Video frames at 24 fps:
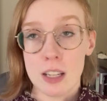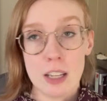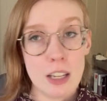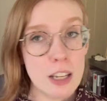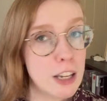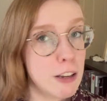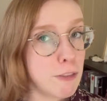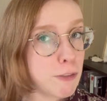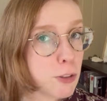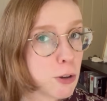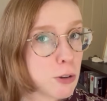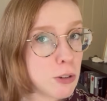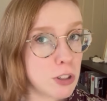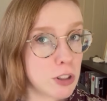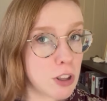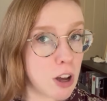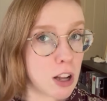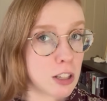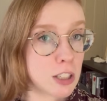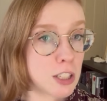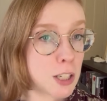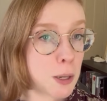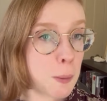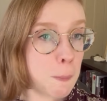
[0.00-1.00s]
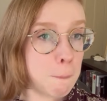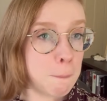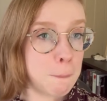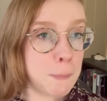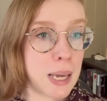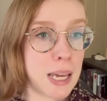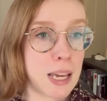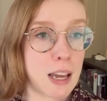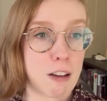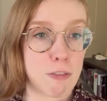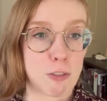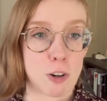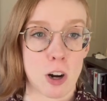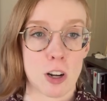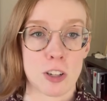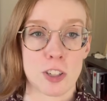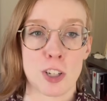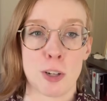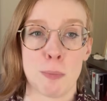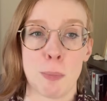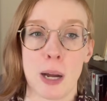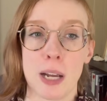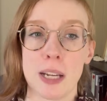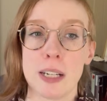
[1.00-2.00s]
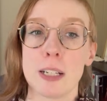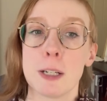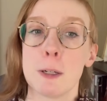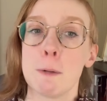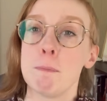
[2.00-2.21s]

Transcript: If those thoughts may have crossed your mind,